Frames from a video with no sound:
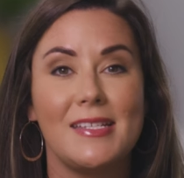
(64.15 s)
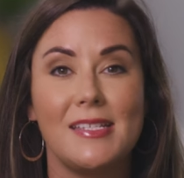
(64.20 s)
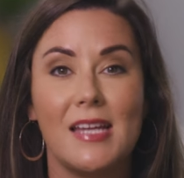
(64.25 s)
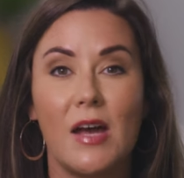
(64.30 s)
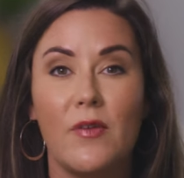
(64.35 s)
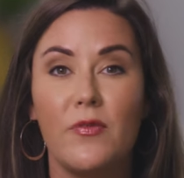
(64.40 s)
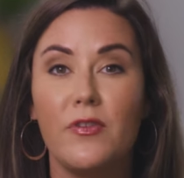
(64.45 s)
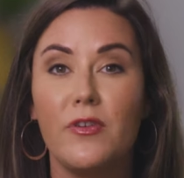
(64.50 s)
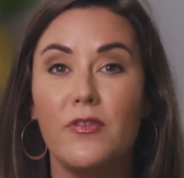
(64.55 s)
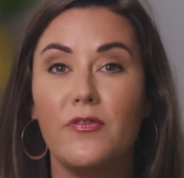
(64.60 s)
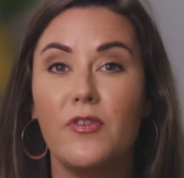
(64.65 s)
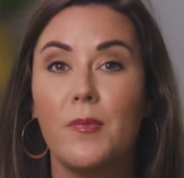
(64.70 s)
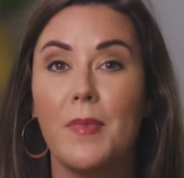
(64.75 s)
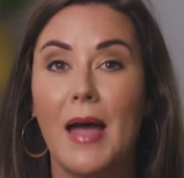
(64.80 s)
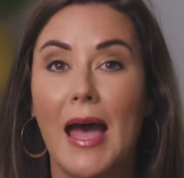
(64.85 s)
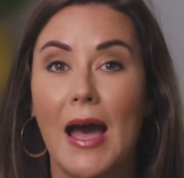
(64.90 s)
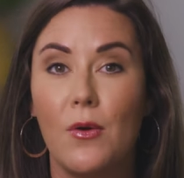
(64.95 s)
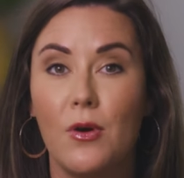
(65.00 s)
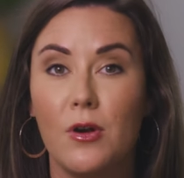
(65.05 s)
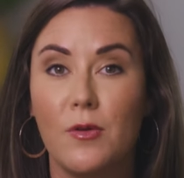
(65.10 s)
suffer from
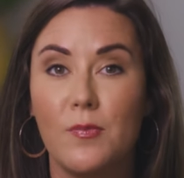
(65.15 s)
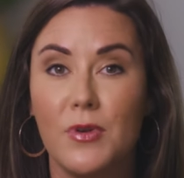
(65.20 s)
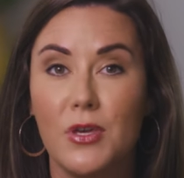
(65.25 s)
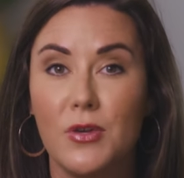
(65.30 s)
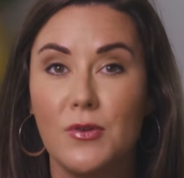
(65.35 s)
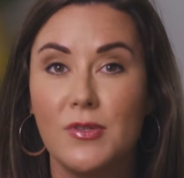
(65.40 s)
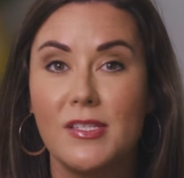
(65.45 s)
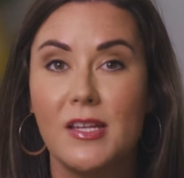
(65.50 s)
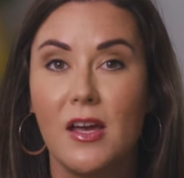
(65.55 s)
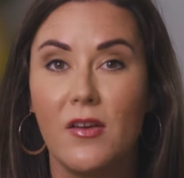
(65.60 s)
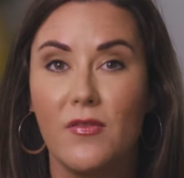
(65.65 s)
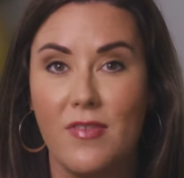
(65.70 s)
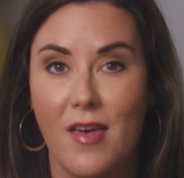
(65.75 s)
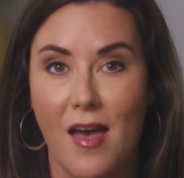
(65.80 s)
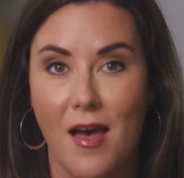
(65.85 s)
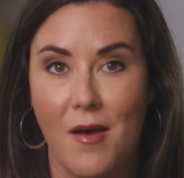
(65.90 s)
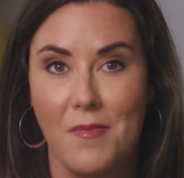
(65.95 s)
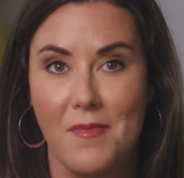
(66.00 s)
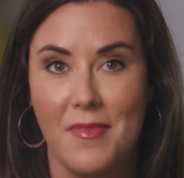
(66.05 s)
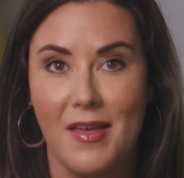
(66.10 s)
our abuse of
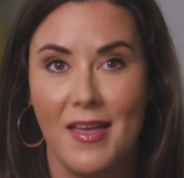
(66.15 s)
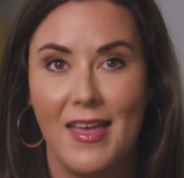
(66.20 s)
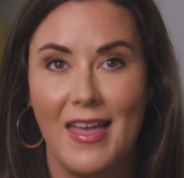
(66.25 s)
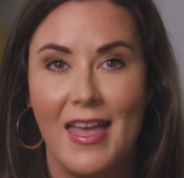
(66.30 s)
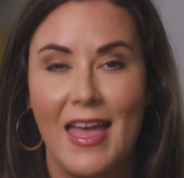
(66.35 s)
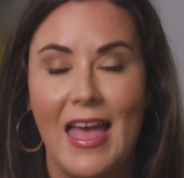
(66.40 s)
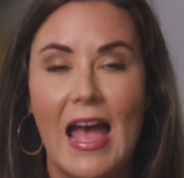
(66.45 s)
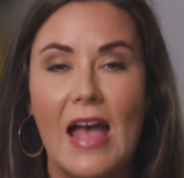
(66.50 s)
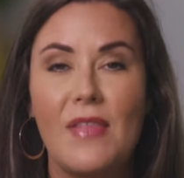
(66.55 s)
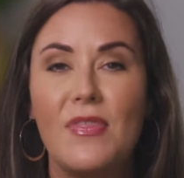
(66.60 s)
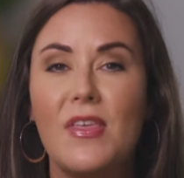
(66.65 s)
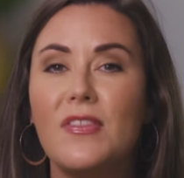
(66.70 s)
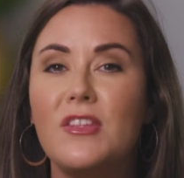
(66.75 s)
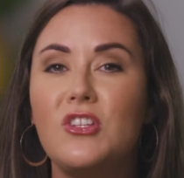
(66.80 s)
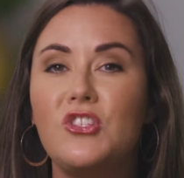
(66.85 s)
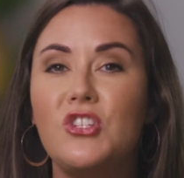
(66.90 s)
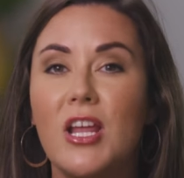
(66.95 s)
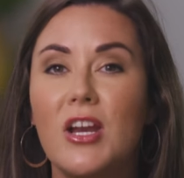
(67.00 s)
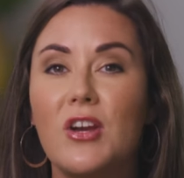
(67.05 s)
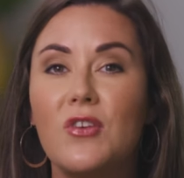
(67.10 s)
them, and that the
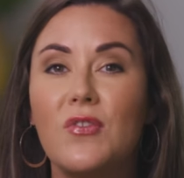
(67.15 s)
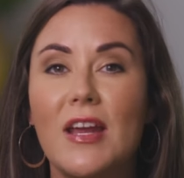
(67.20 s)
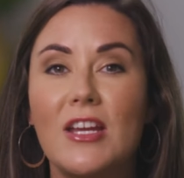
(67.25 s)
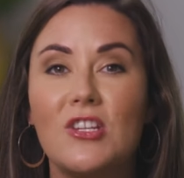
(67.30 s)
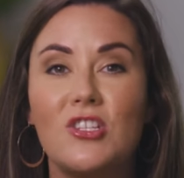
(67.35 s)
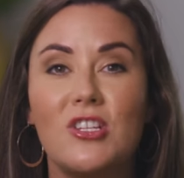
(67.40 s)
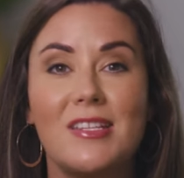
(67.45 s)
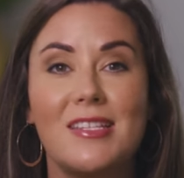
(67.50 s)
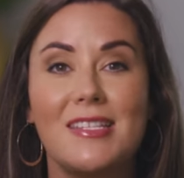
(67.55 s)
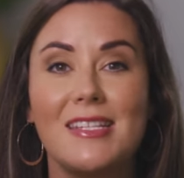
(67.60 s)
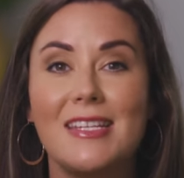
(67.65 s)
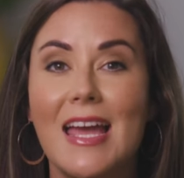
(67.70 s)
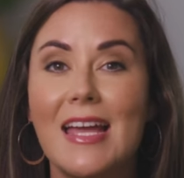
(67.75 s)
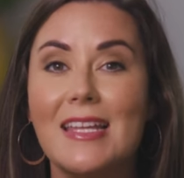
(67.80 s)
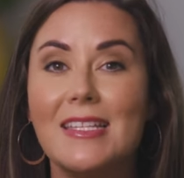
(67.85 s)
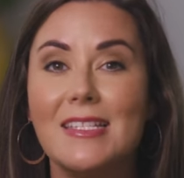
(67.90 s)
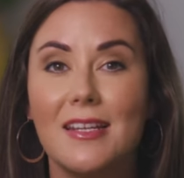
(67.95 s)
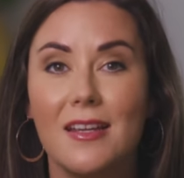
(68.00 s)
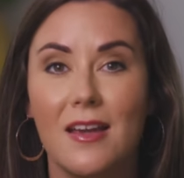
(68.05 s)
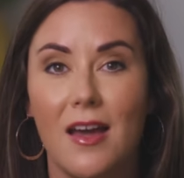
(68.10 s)
generations
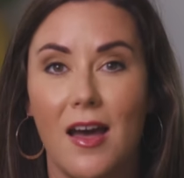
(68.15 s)
yet to